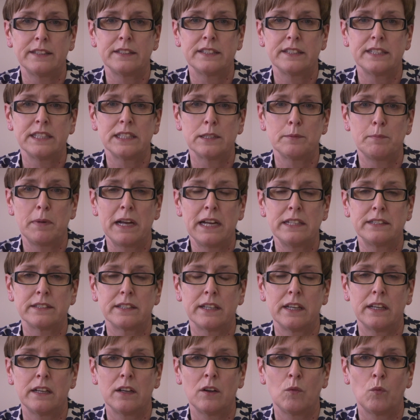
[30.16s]

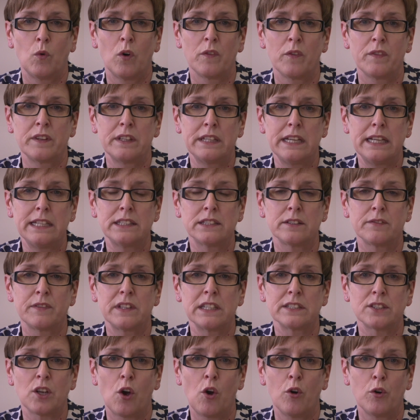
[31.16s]
anticipating what the needs of
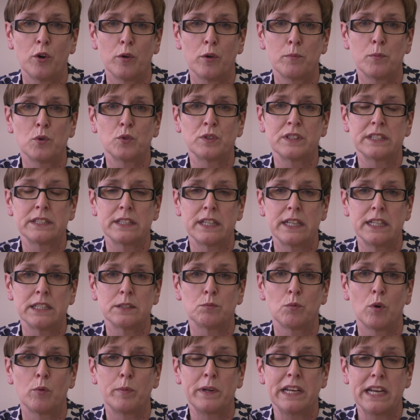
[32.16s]
this horrible
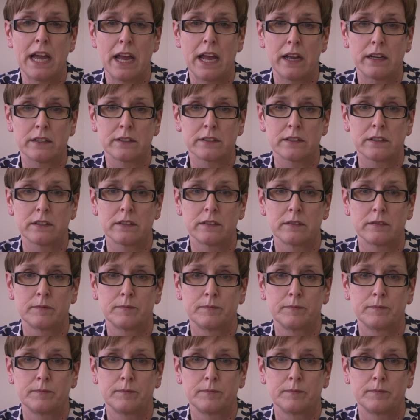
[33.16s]
disease will be next.